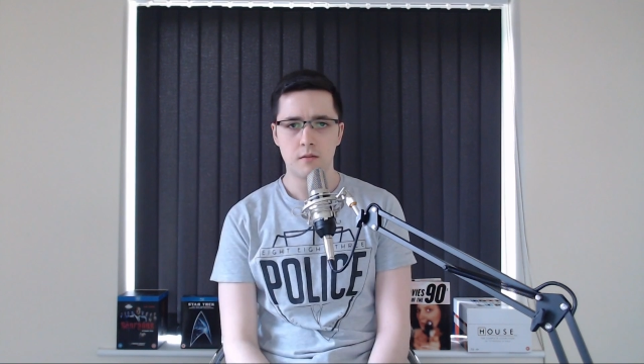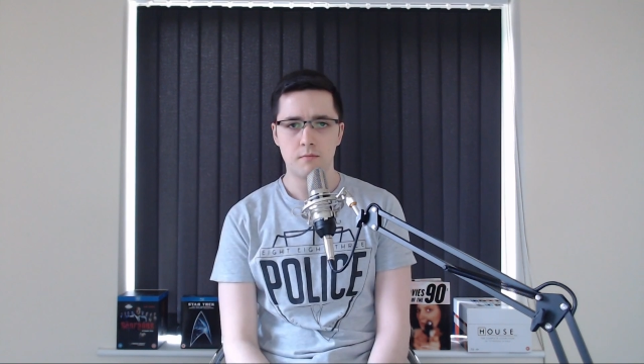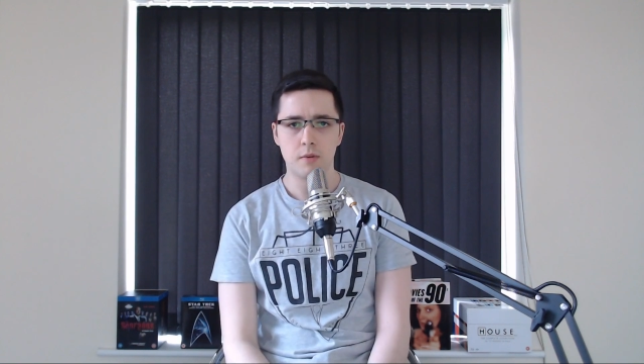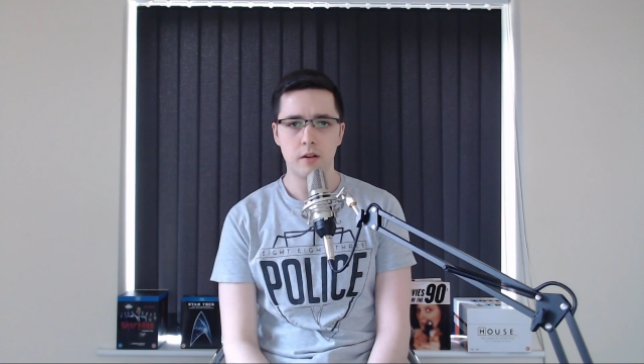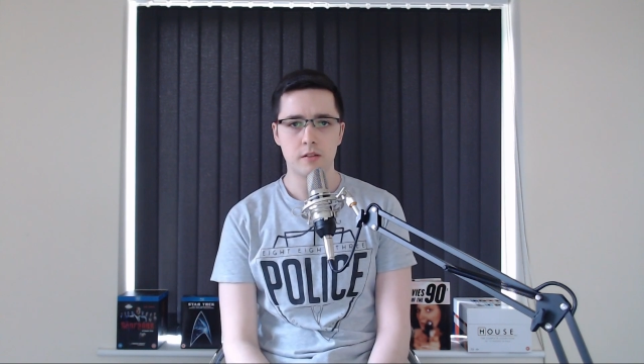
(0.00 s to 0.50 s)

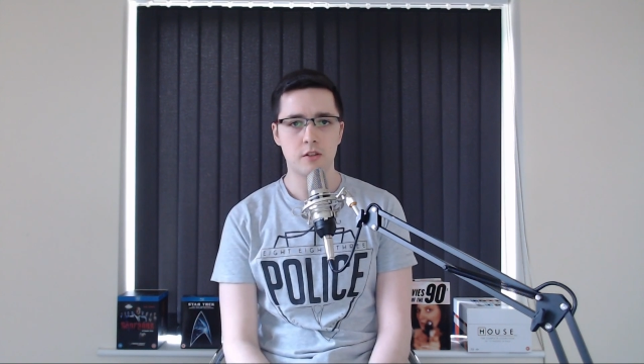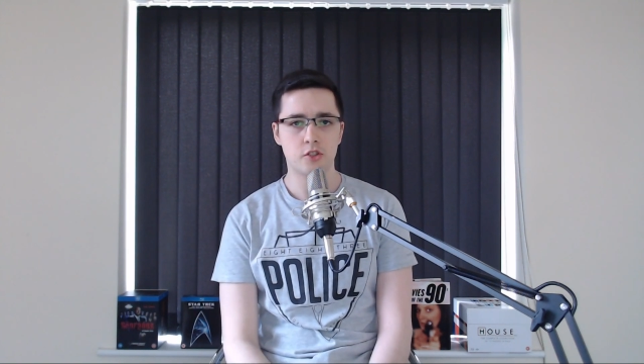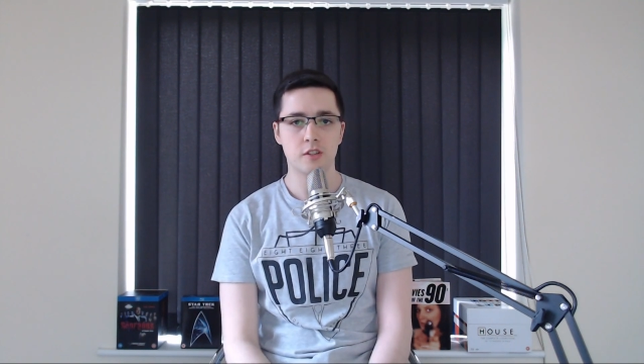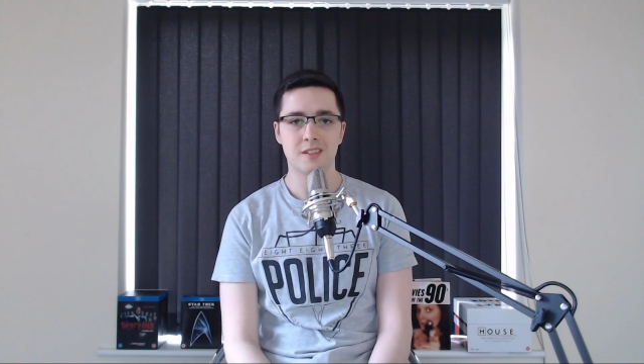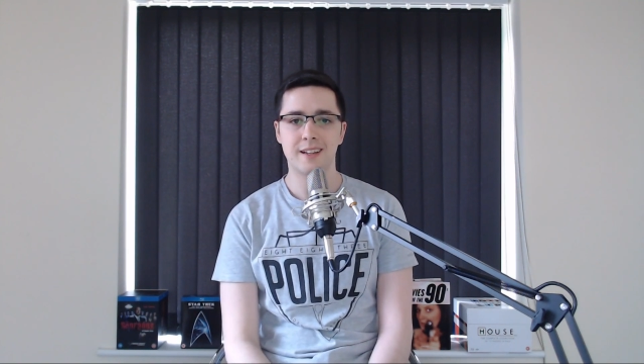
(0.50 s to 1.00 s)
But it's not
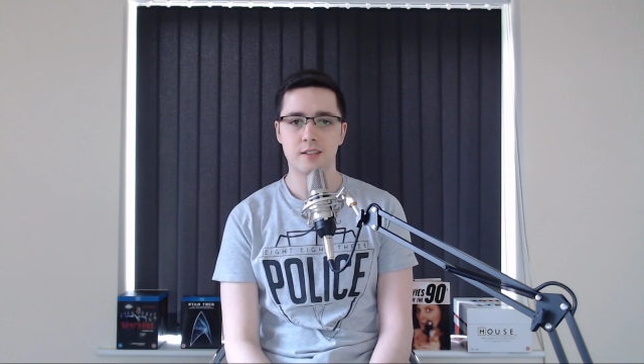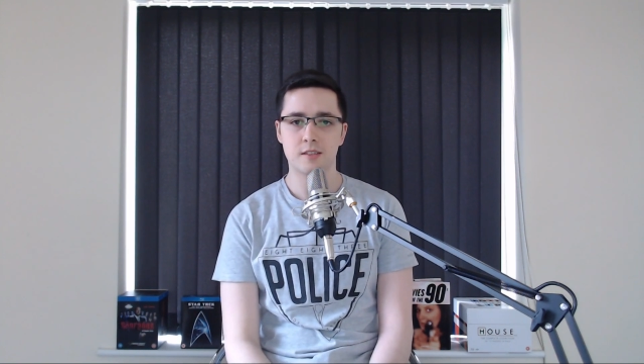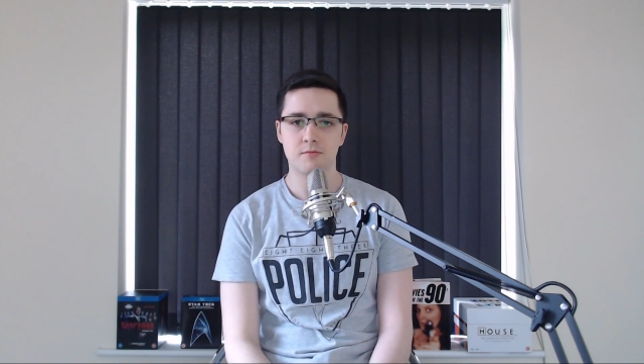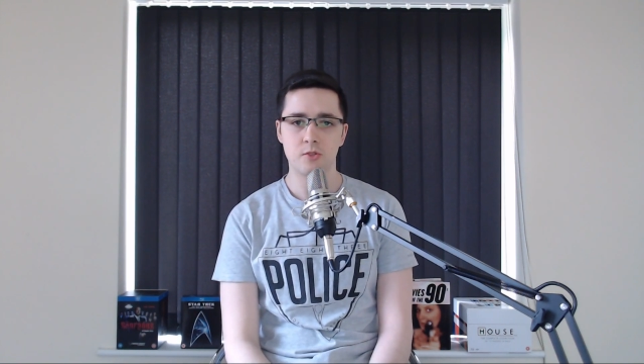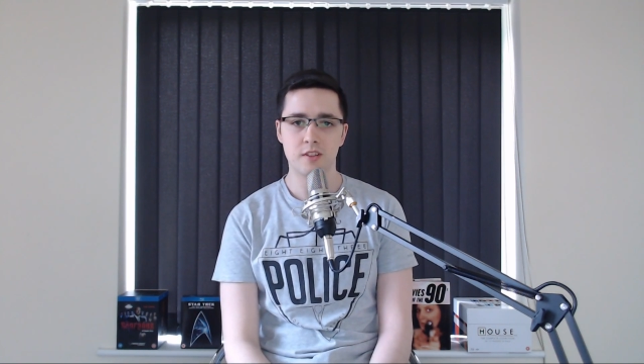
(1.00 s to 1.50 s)
just
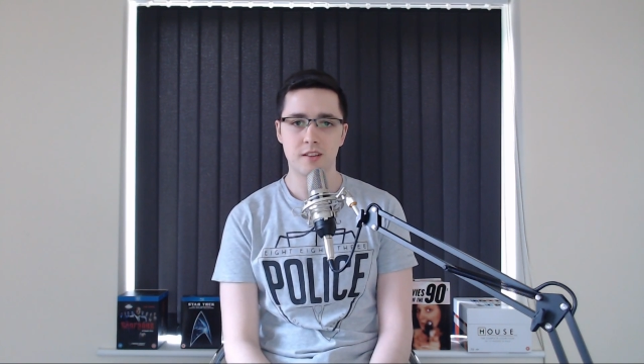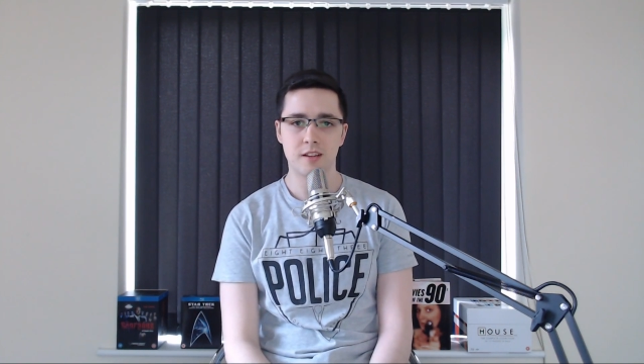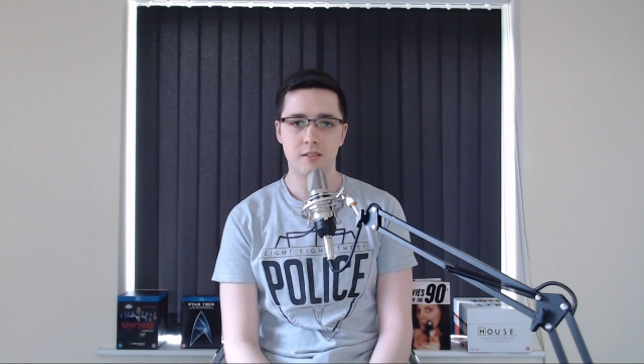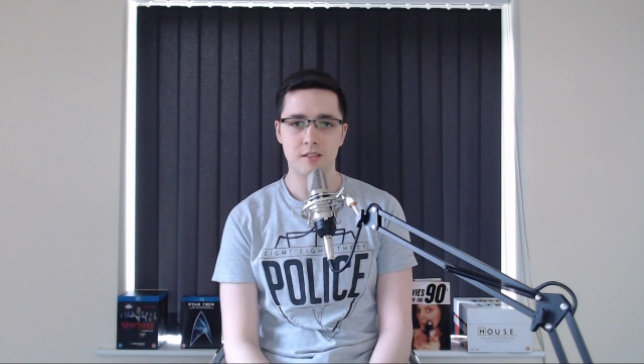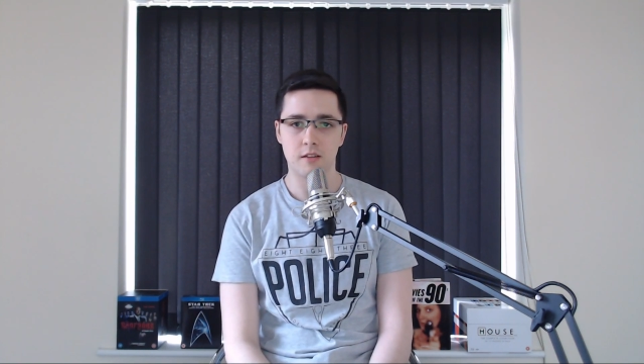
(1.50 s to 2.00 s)
licensed music.
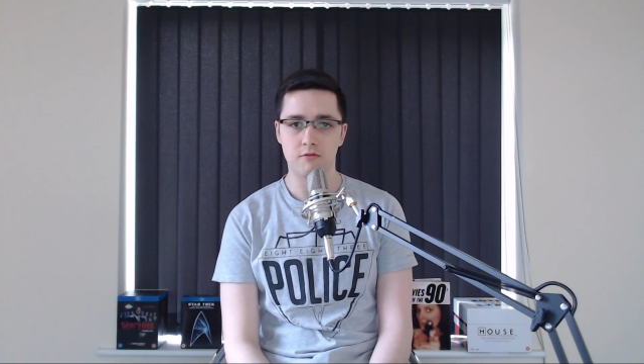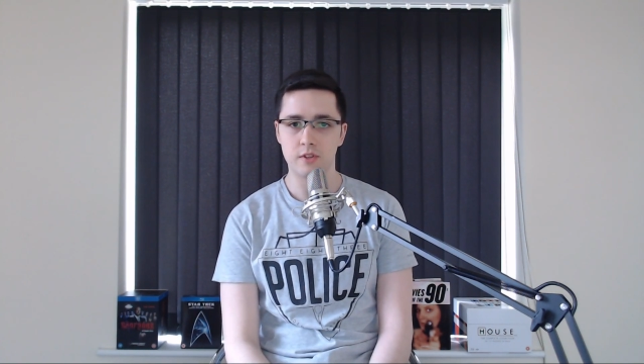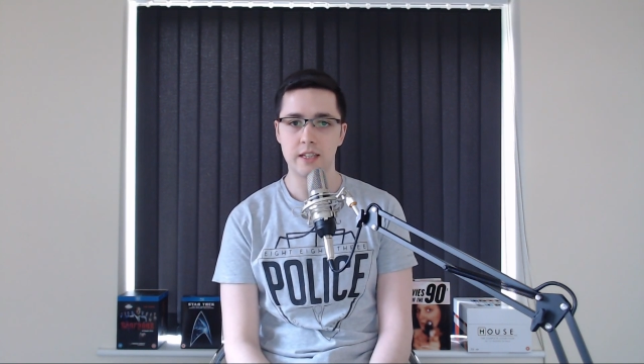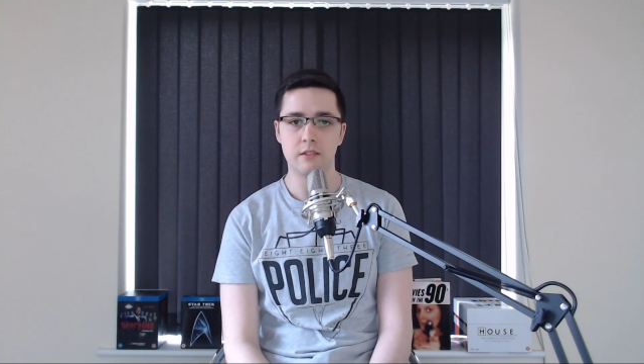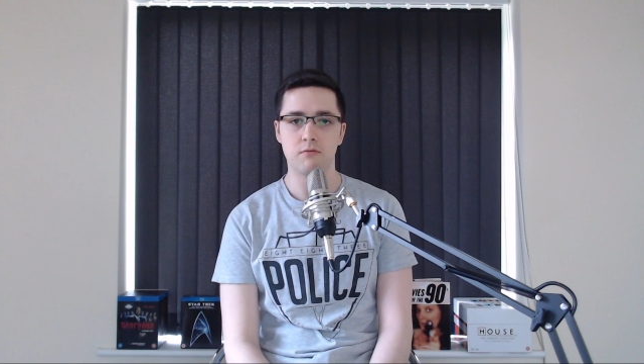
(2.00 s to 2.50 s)
There is a
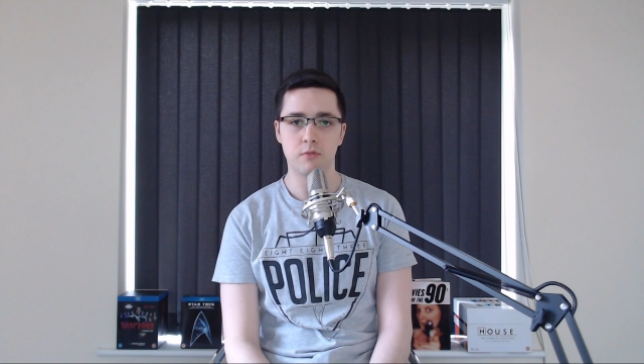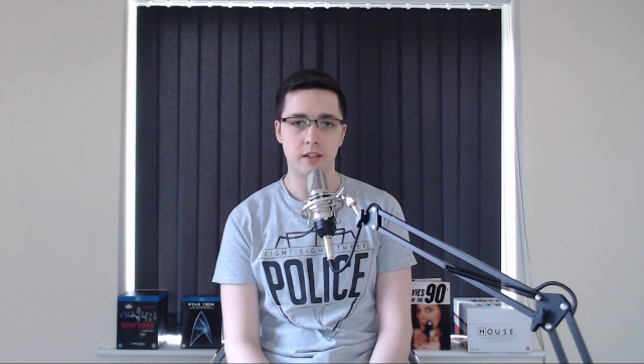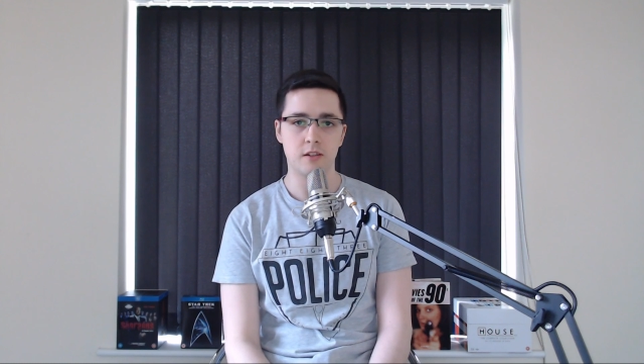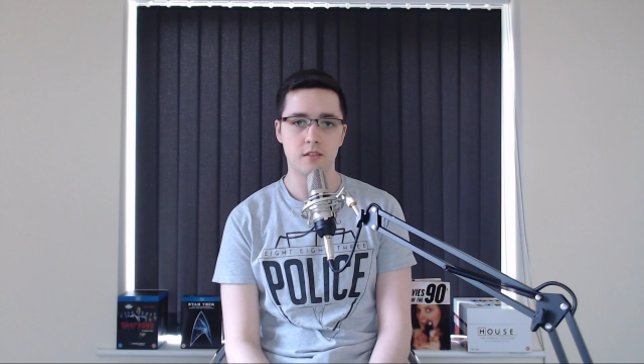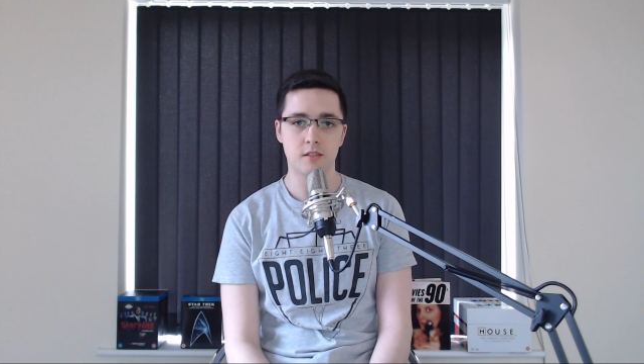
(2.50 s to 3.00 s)
really,
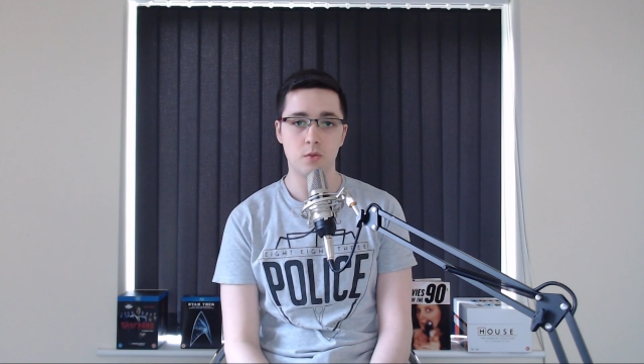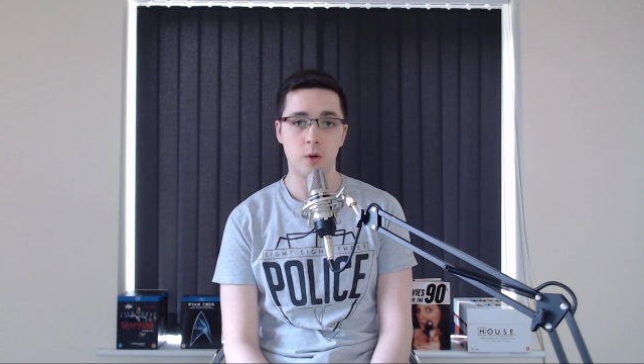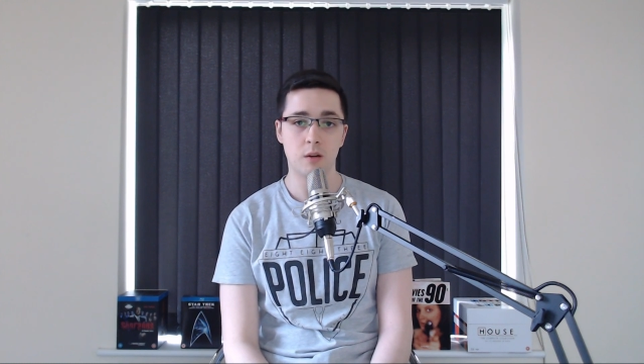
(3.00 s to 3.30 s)
really good score.